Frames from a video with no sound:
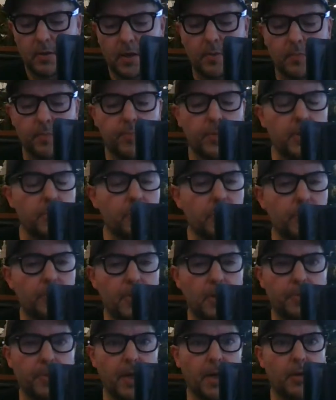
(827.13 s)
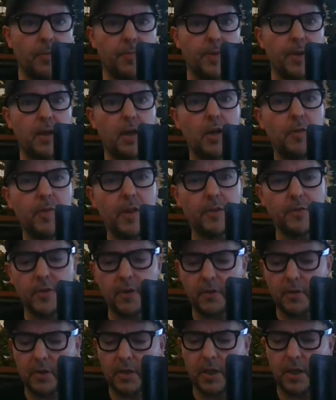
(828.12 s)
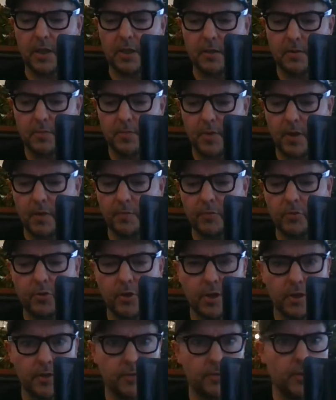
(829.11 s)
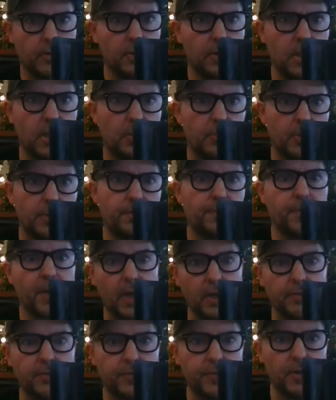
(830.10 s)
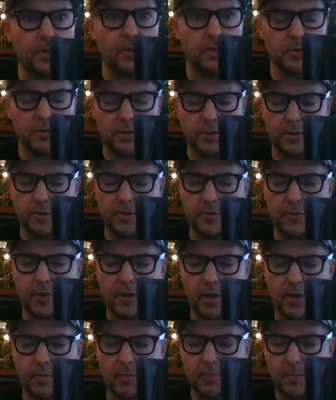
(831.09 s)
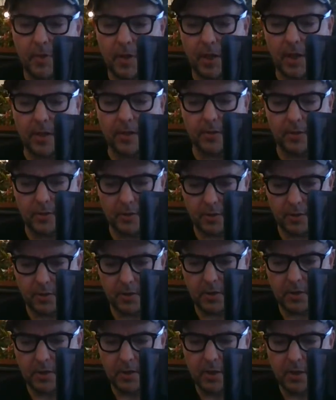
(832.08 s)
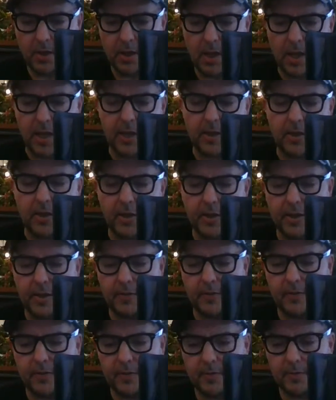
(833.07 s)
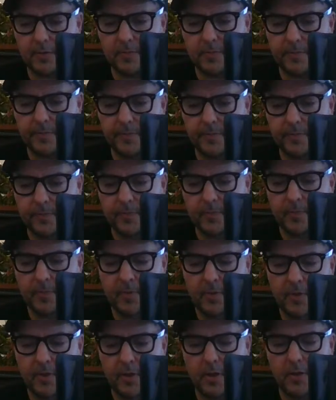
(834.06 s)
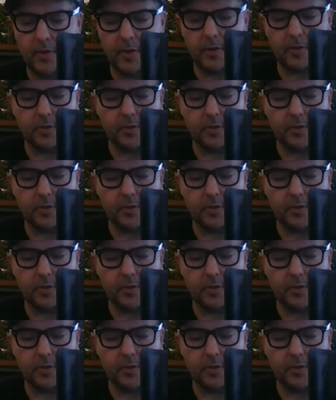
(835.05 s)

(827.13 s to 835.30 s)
I'm jumping about a bit. I hope that's okay. But I'm trying to keep it fact filled and uh, and and light. And the